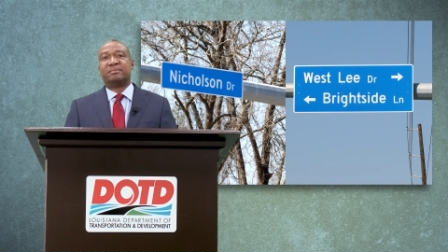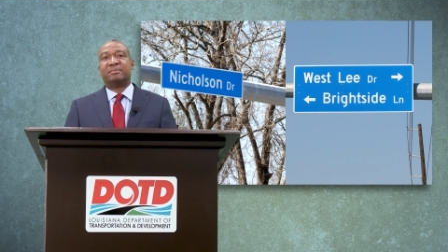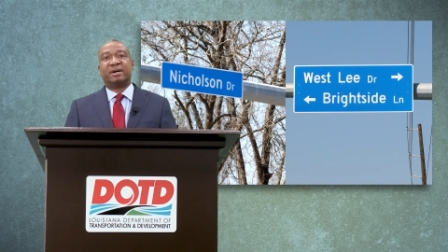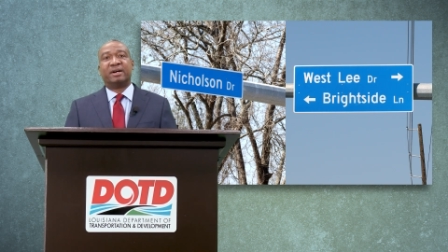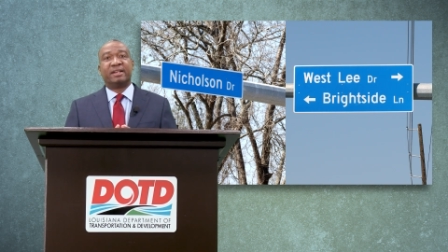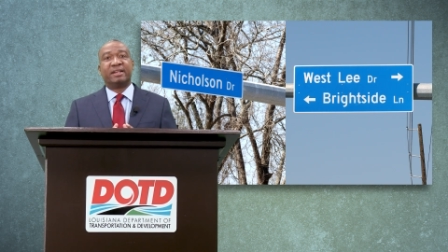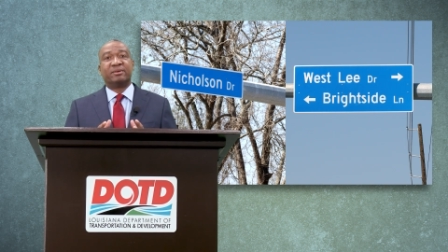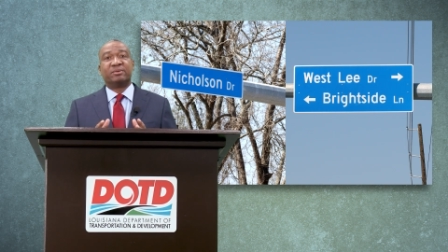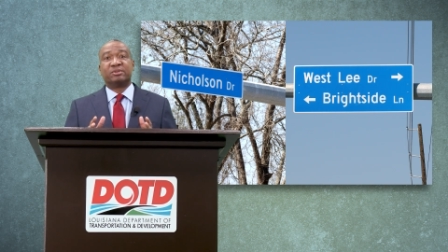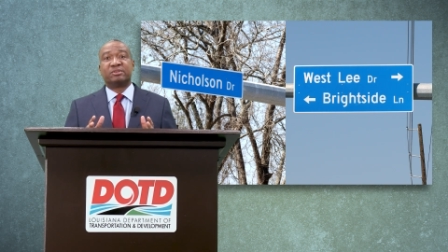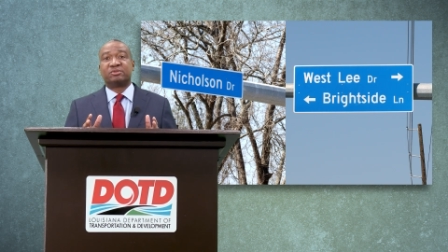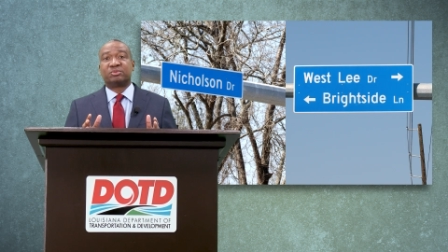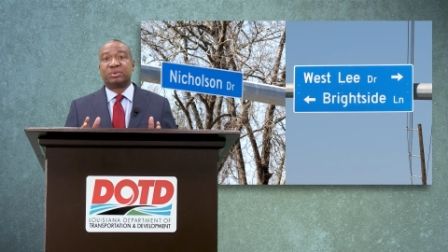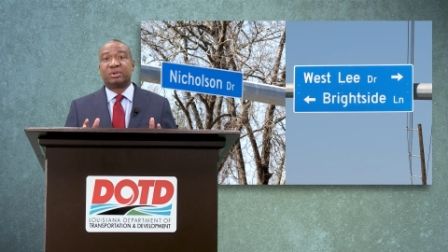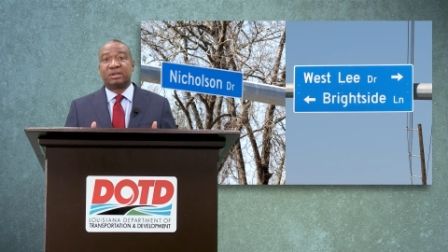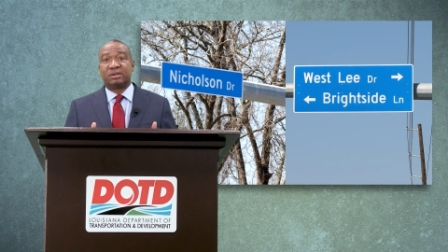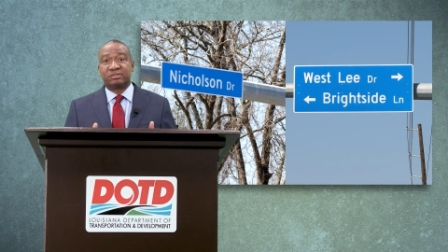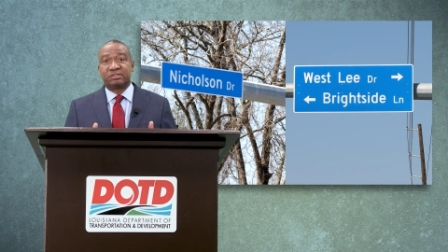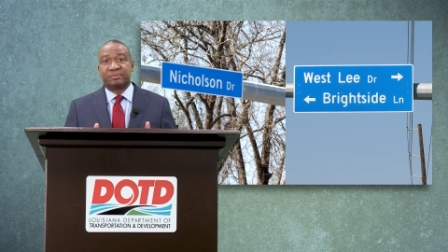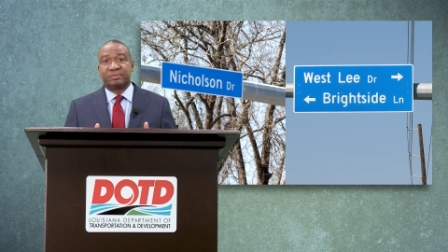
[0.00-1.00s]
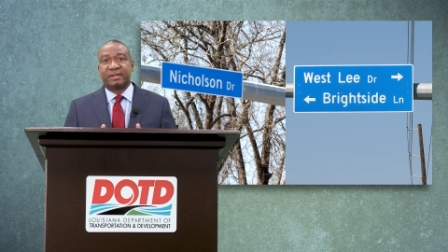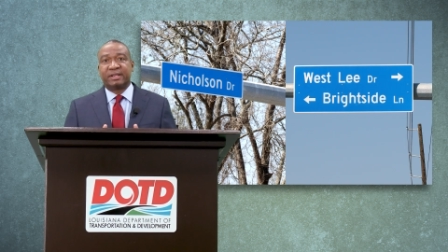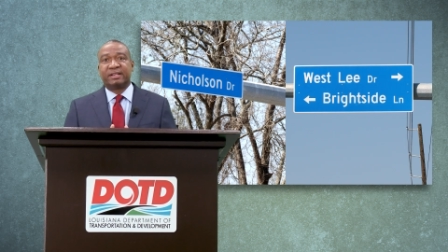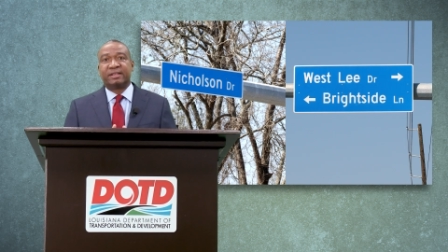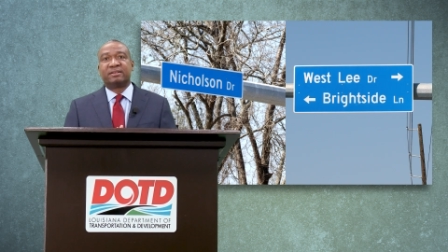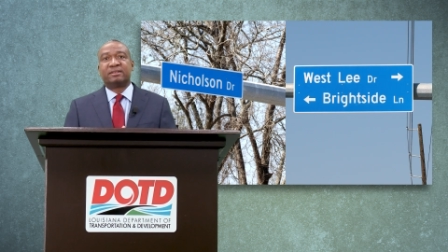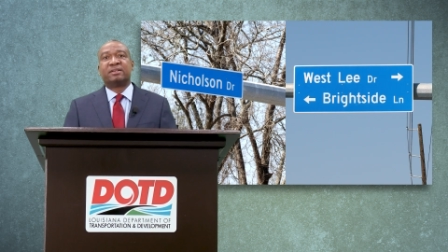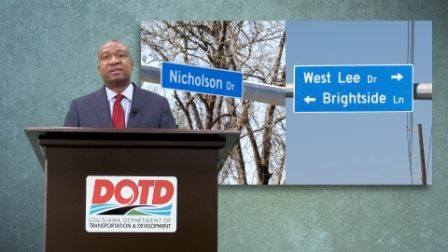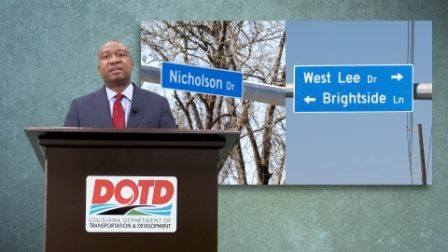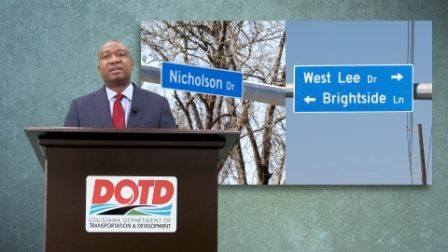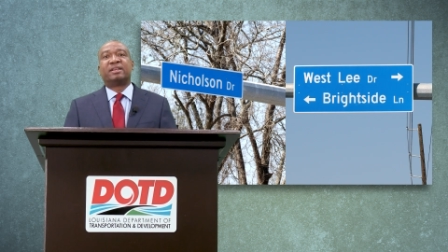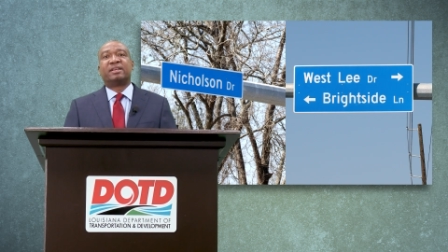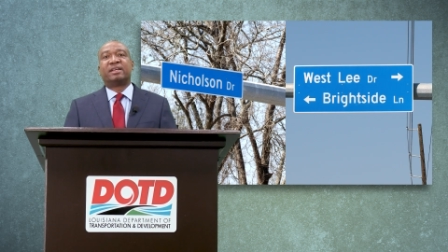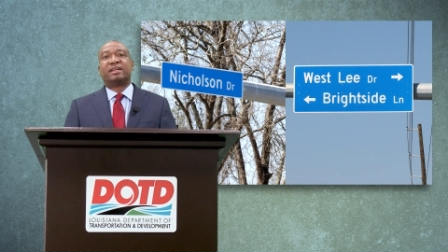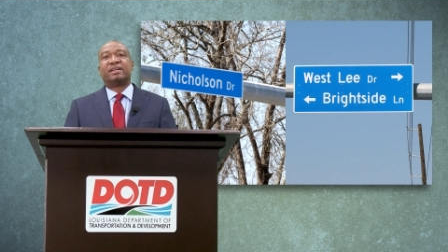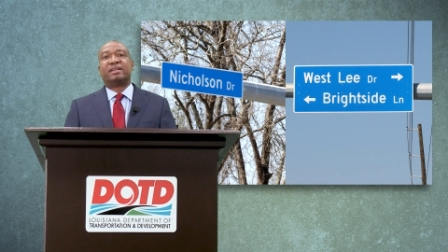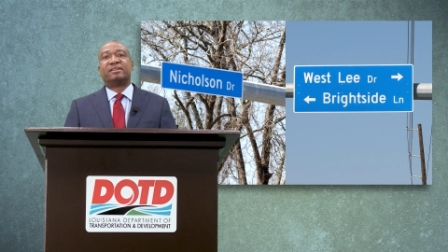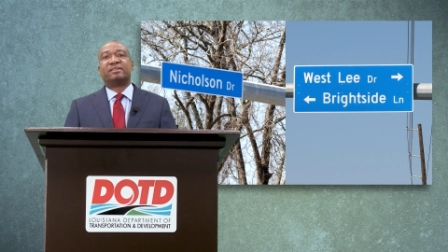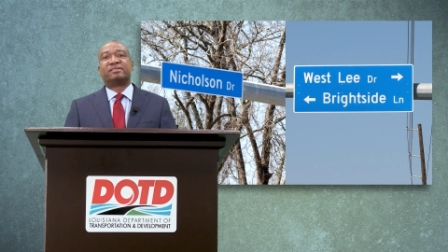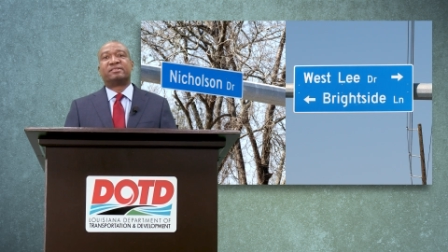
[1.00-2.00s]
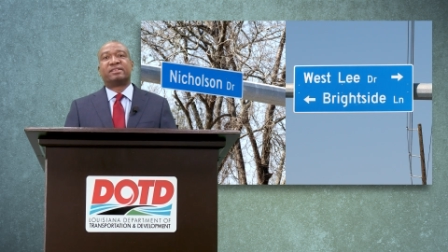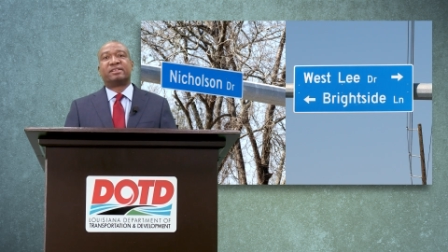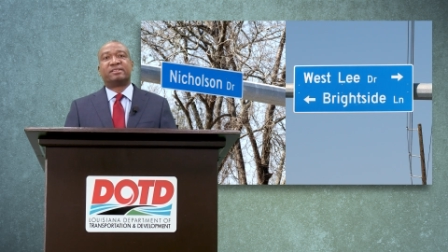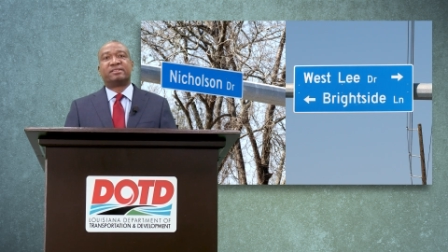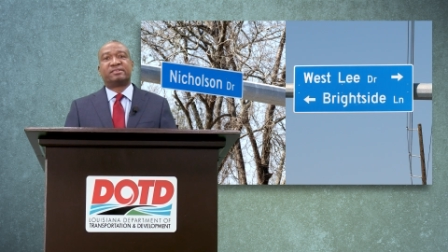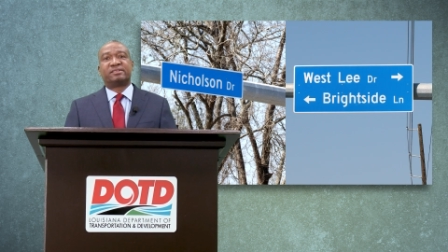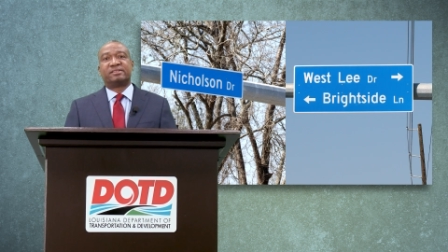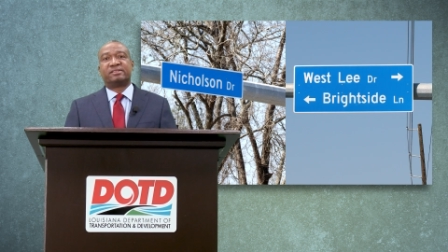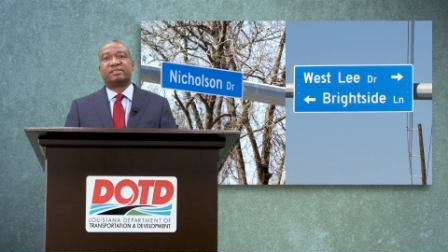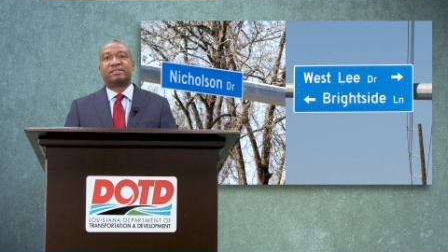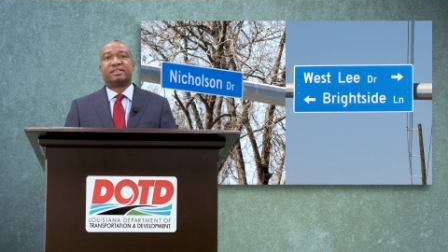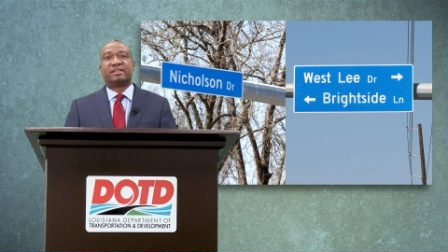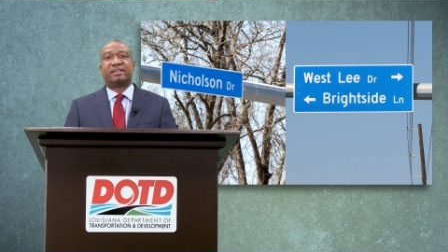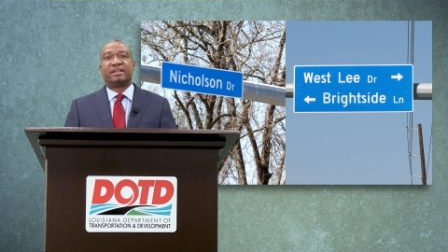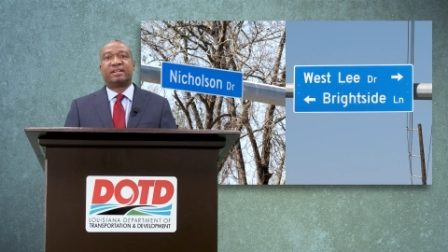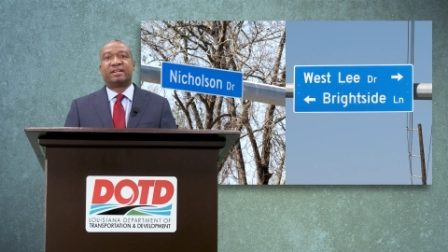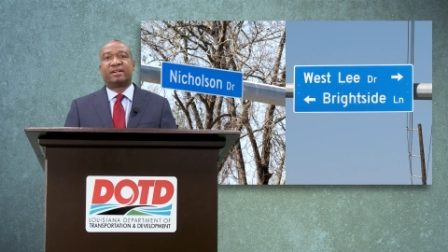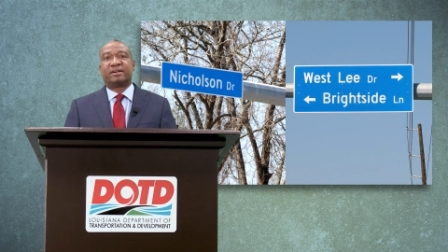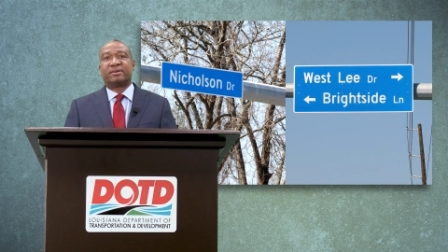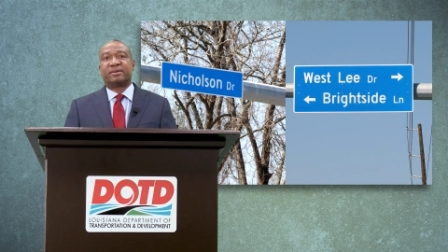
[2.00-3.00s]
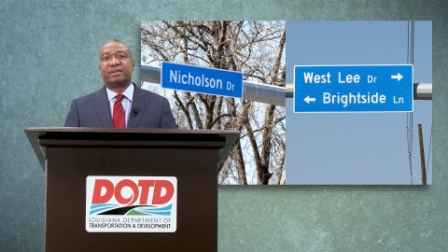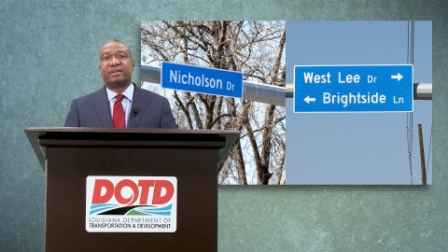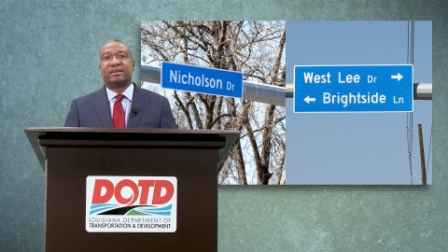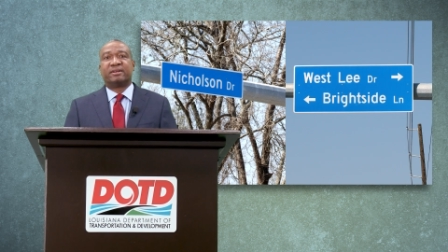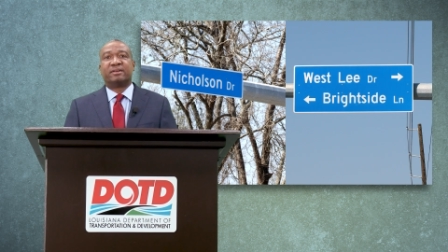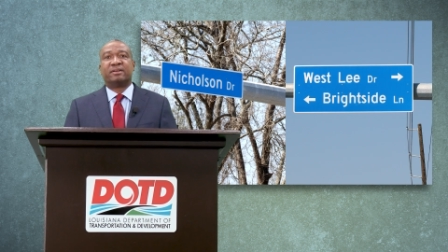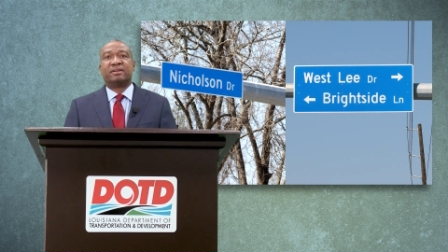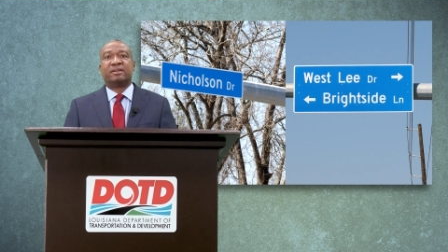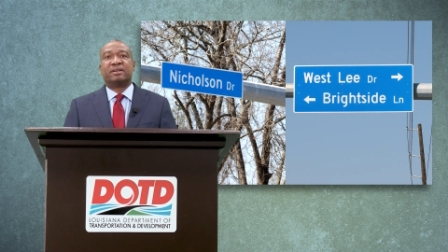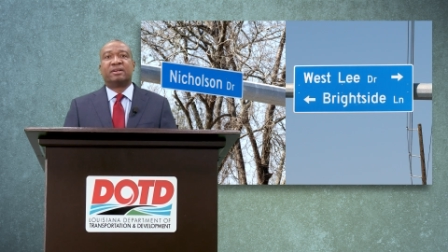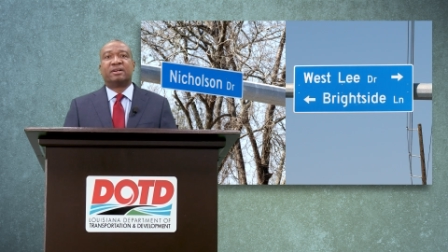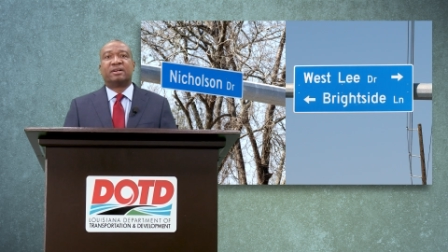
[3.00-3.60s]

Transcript: Money was well spent, and the citizens in that area